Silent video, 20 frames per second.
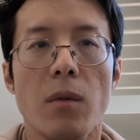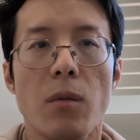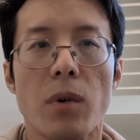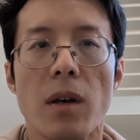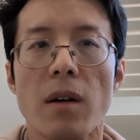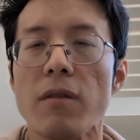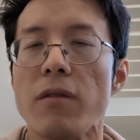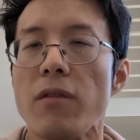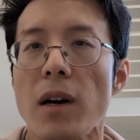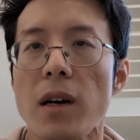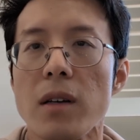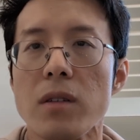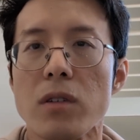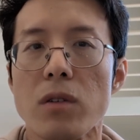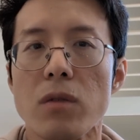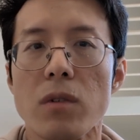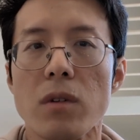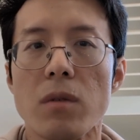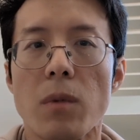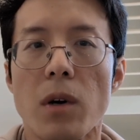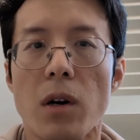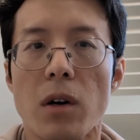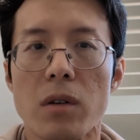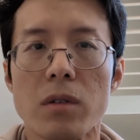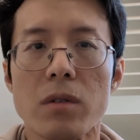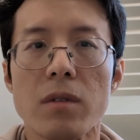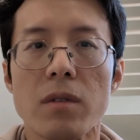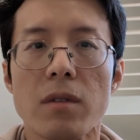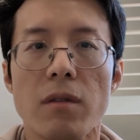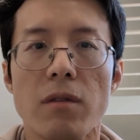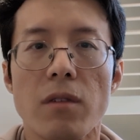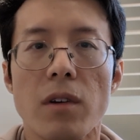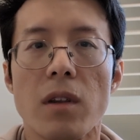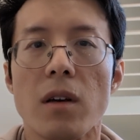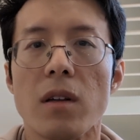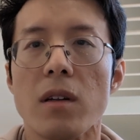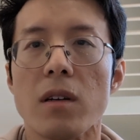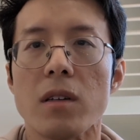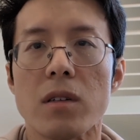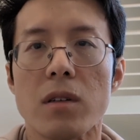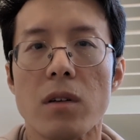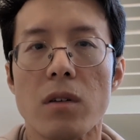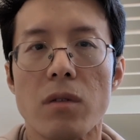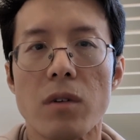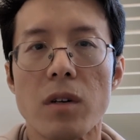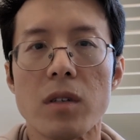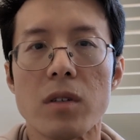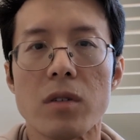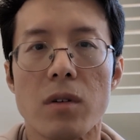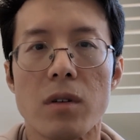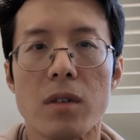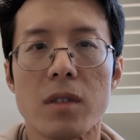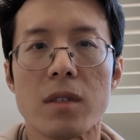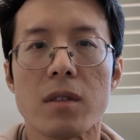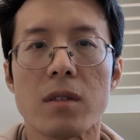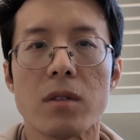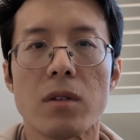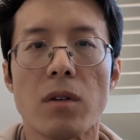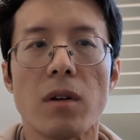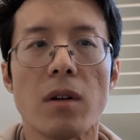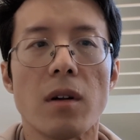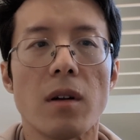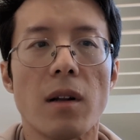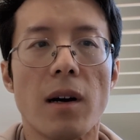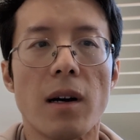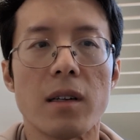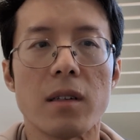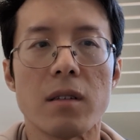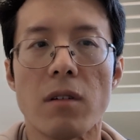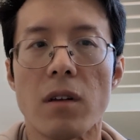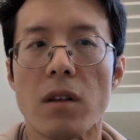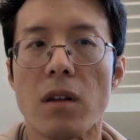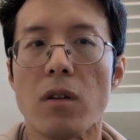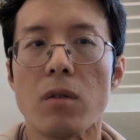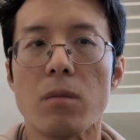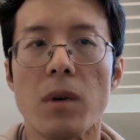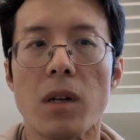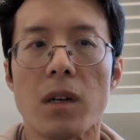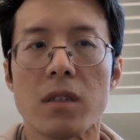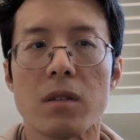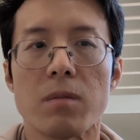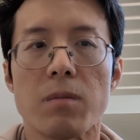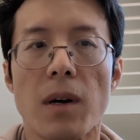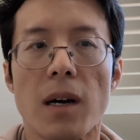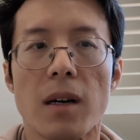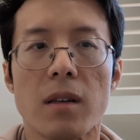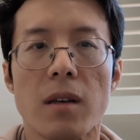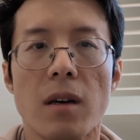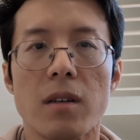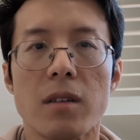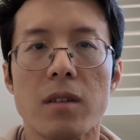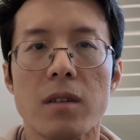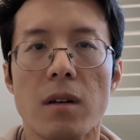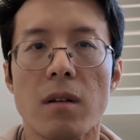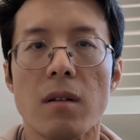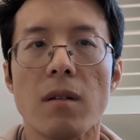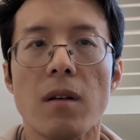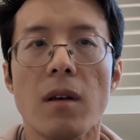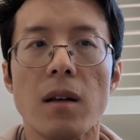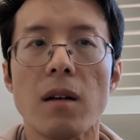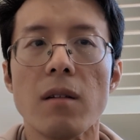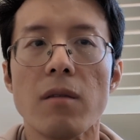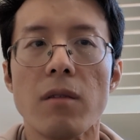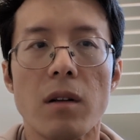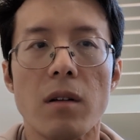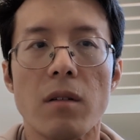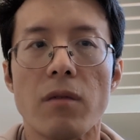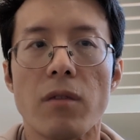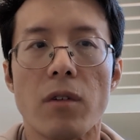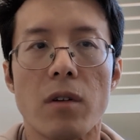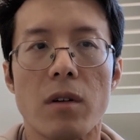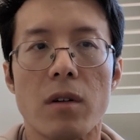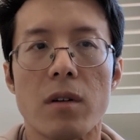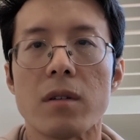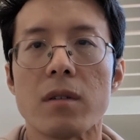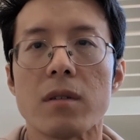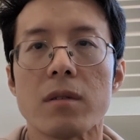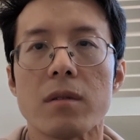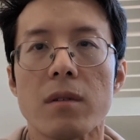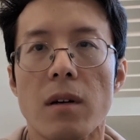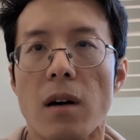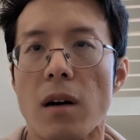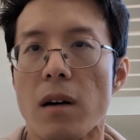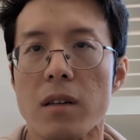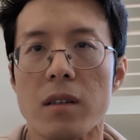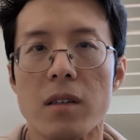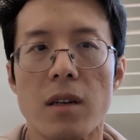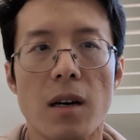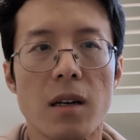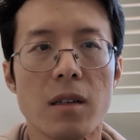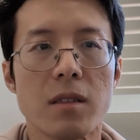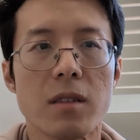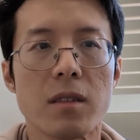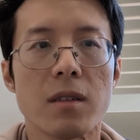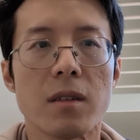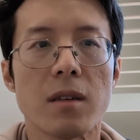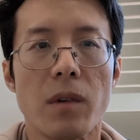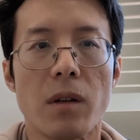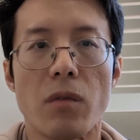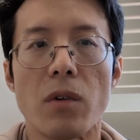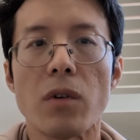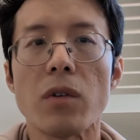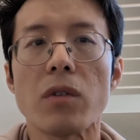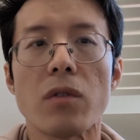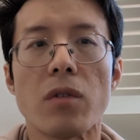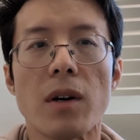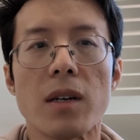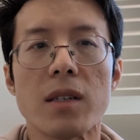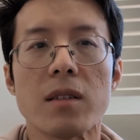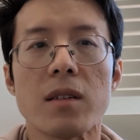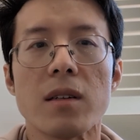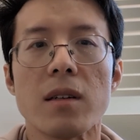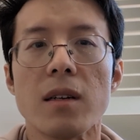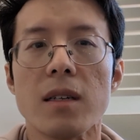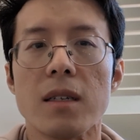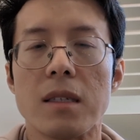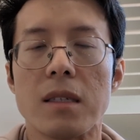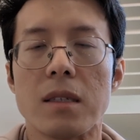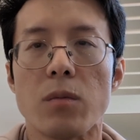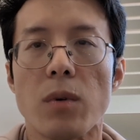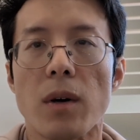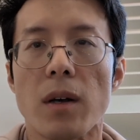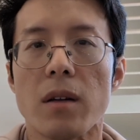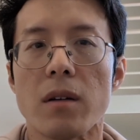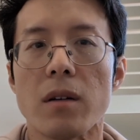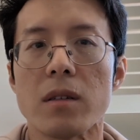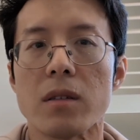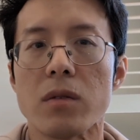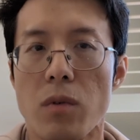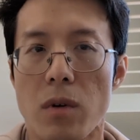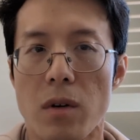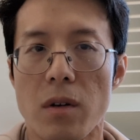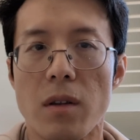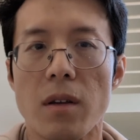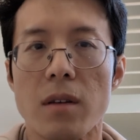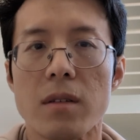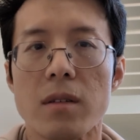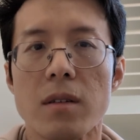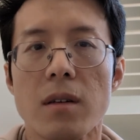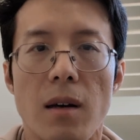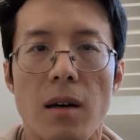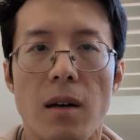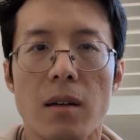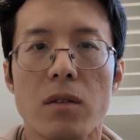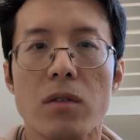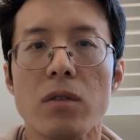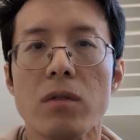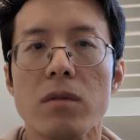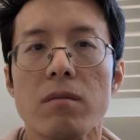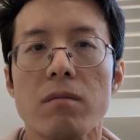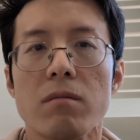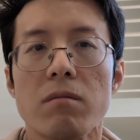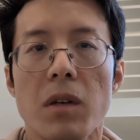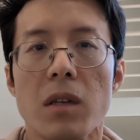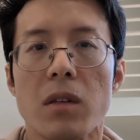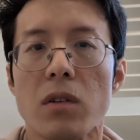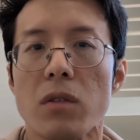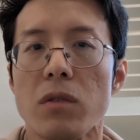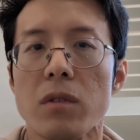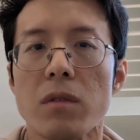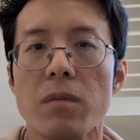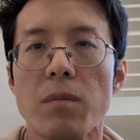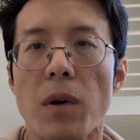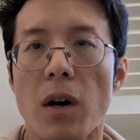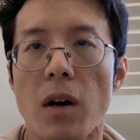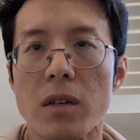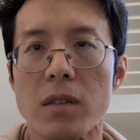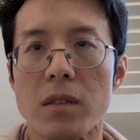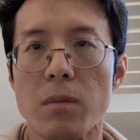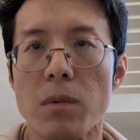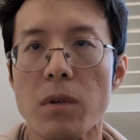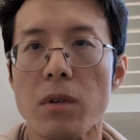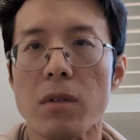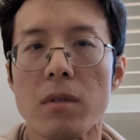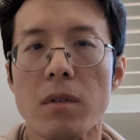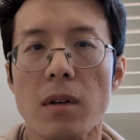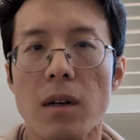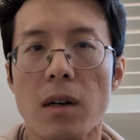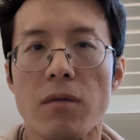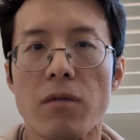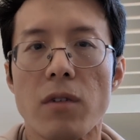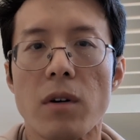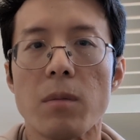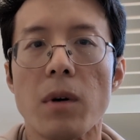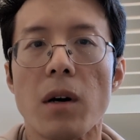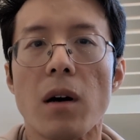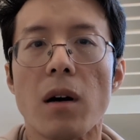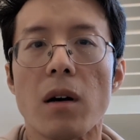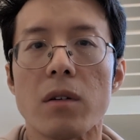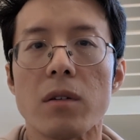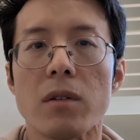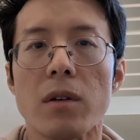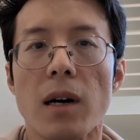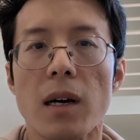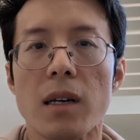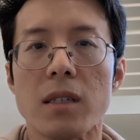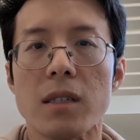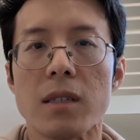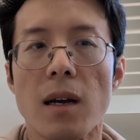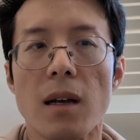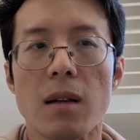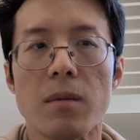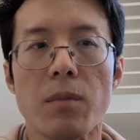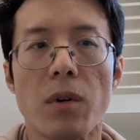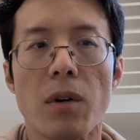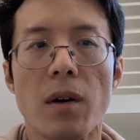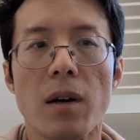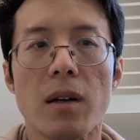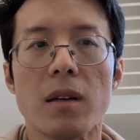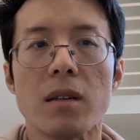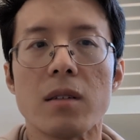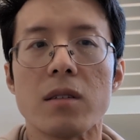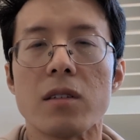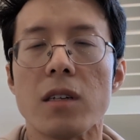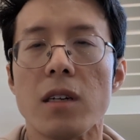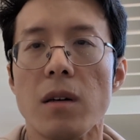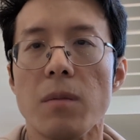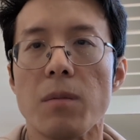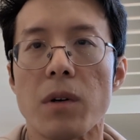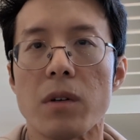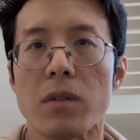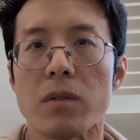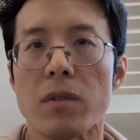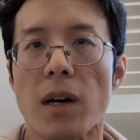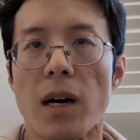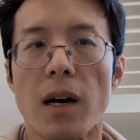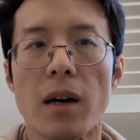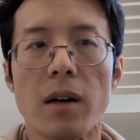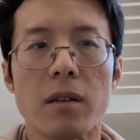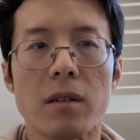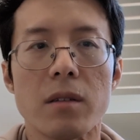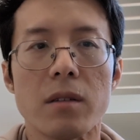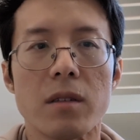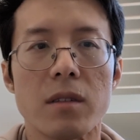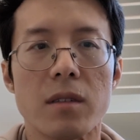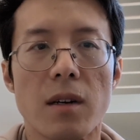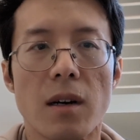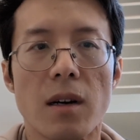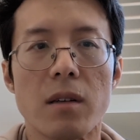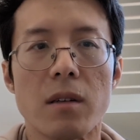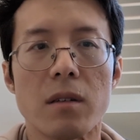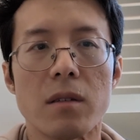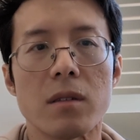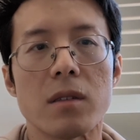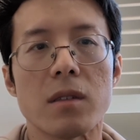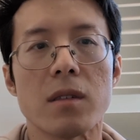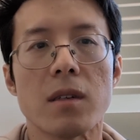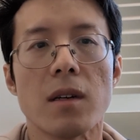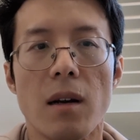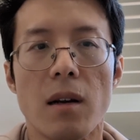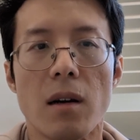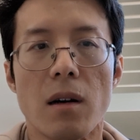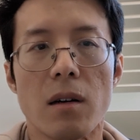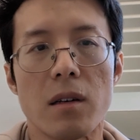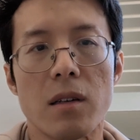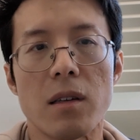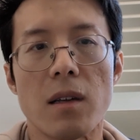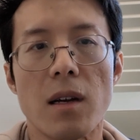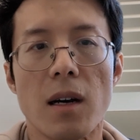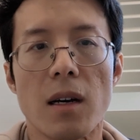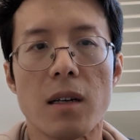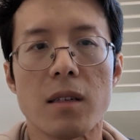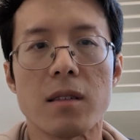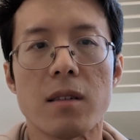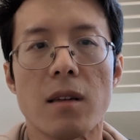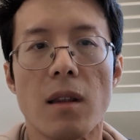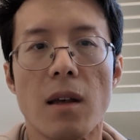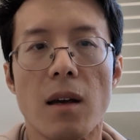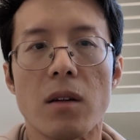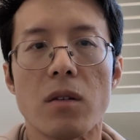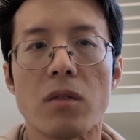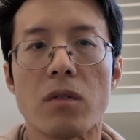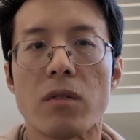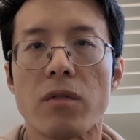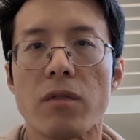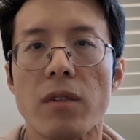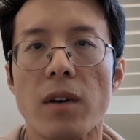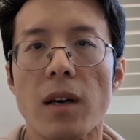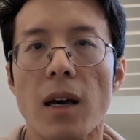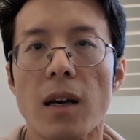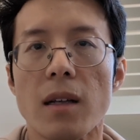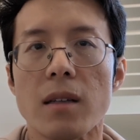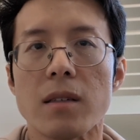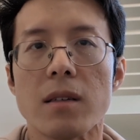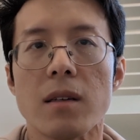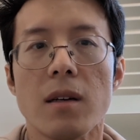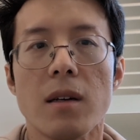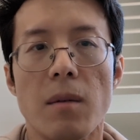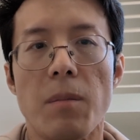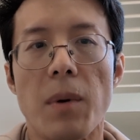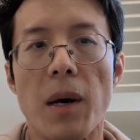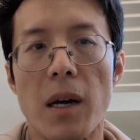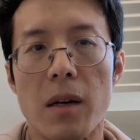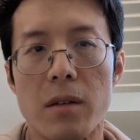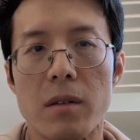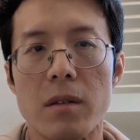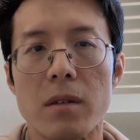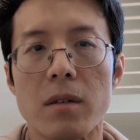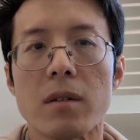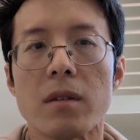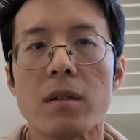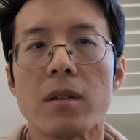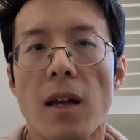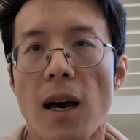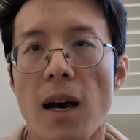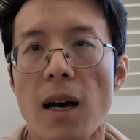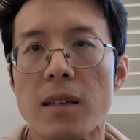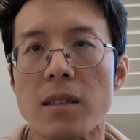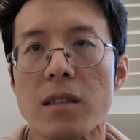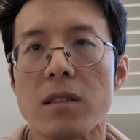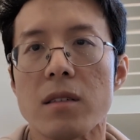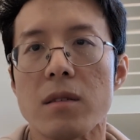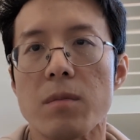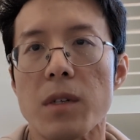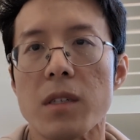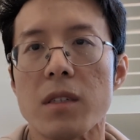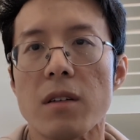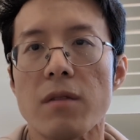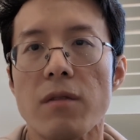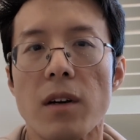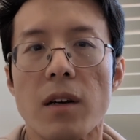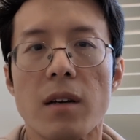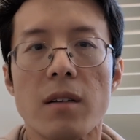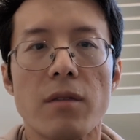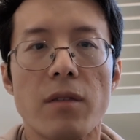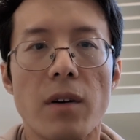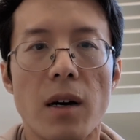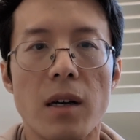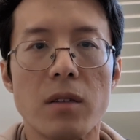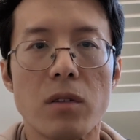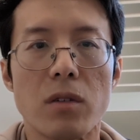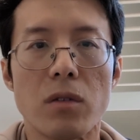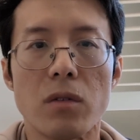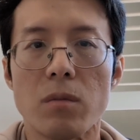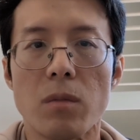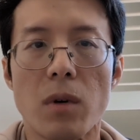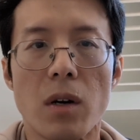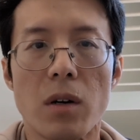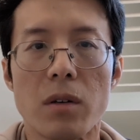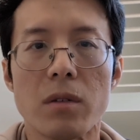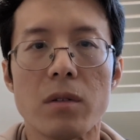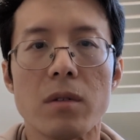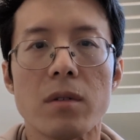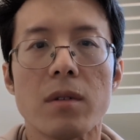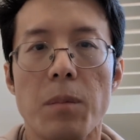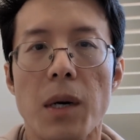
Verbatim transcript: You can fine tune the model with additional resource so it aligns with human expectation, even for architects. The real question is whether it's worth it. It could be totally possible, like from a ROI standpoint, it's cheaper to hire designers and architects than to create a better task-specific fine-tuned model.